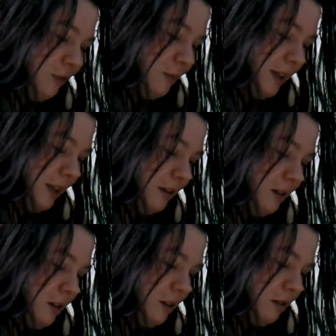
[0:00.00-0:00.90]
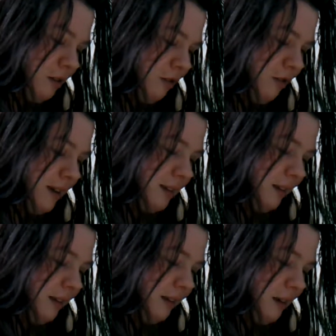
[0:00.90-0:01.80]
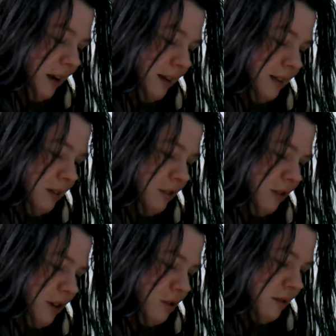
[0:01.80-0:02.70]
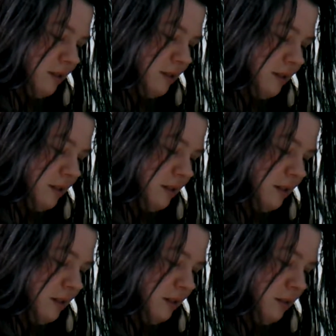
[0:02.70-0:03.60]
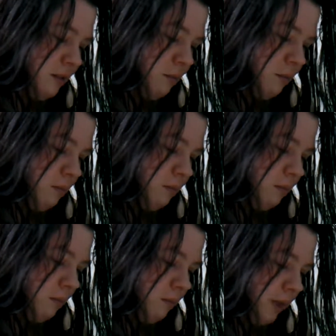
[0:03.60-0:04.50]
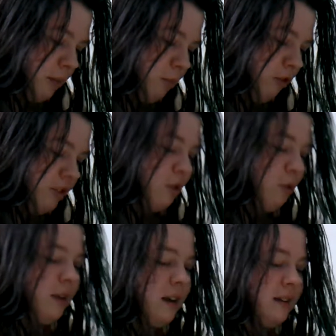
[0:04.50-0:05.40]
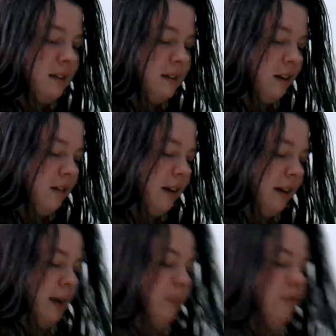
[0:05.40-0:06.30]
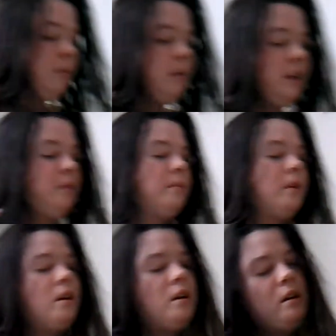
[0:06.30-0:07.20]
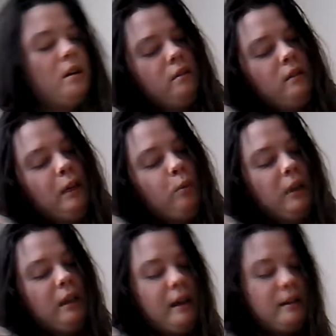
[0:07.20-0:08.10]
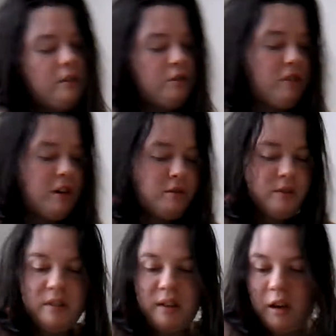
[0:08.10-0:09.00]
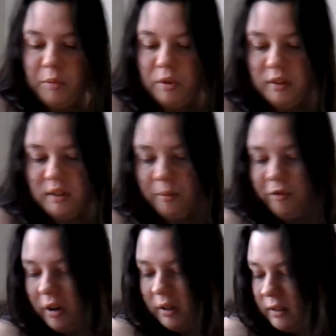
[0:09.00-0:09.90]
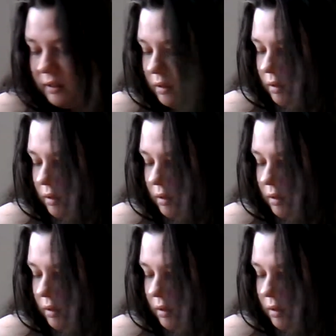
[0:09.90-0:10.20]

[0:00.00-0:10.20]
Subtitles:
being crazily nice to strangers. Like, more so than necessary. Like, I probably am equally nice to strangers as I am to some friends,